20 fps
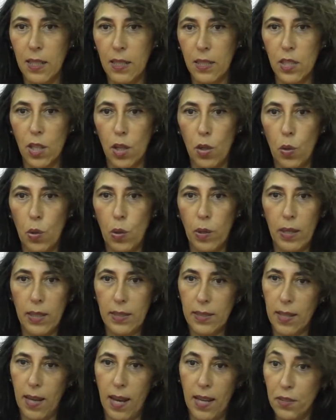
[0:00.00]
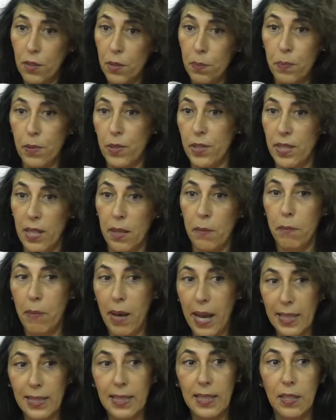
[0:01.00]
So it's 100%
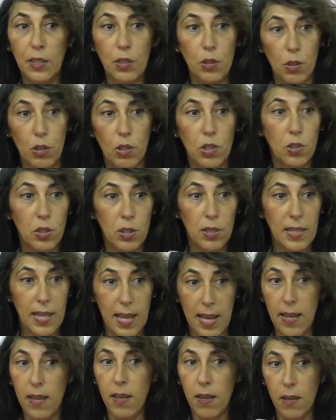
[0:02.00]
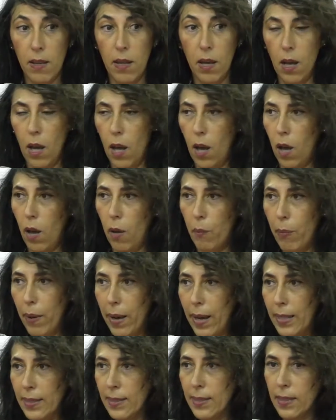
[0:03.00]
backed in euros today,
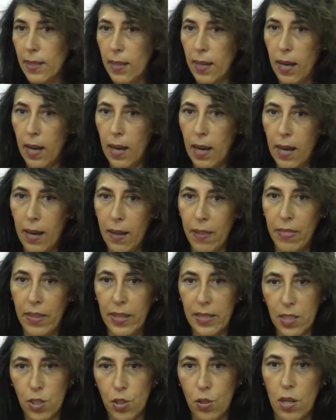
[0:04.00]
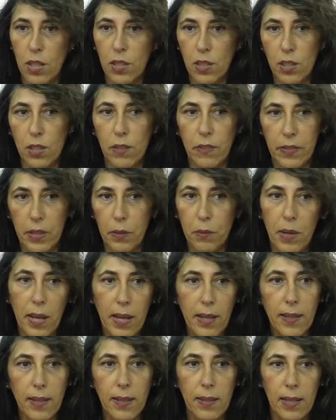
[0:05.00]
but the structure of the
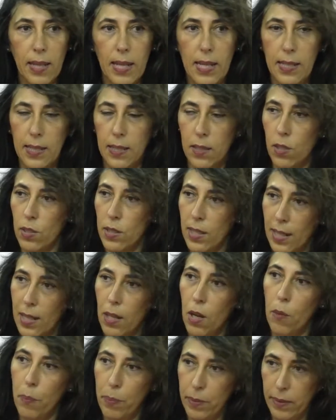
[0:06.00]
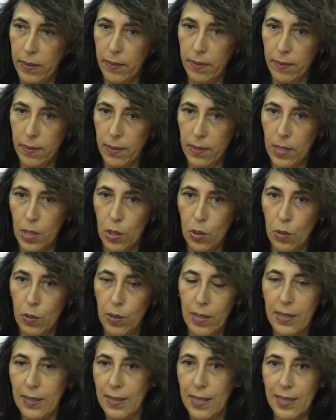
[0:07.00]
REC is totally open. So
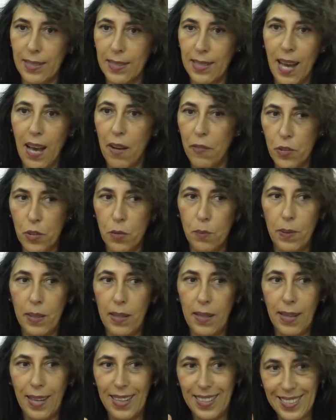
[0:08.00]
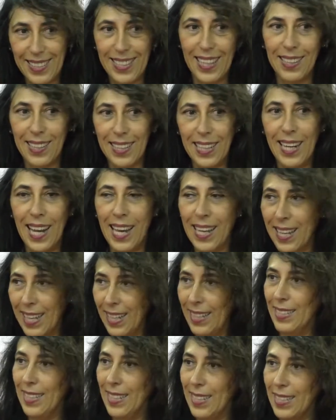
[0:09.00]
it doesn't have to be exactly like
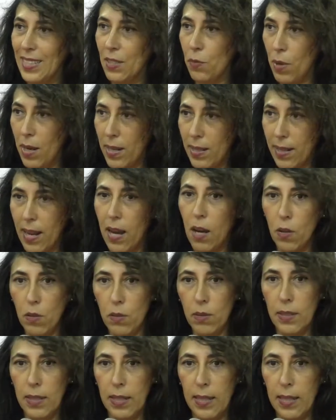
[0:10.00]
it is right now.